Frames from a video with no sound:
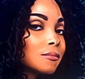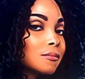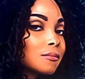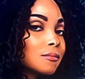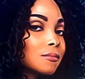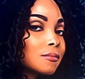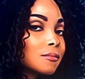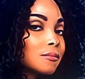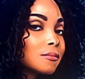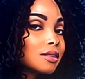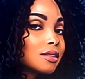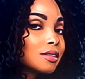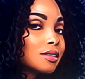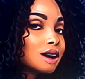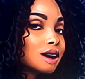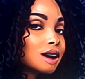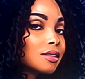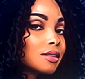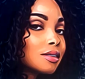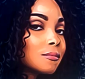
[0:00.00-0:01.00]
So
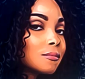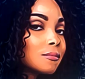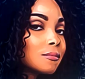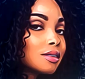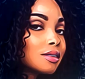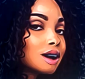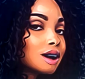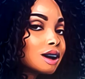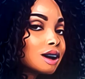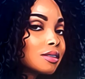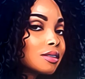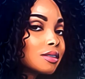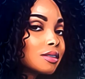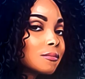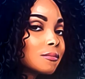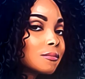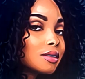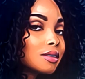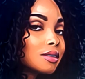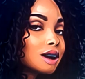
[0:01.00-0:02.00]
Kristen and Mitch, they sit
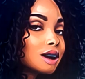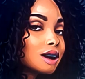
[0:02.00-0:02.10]
down.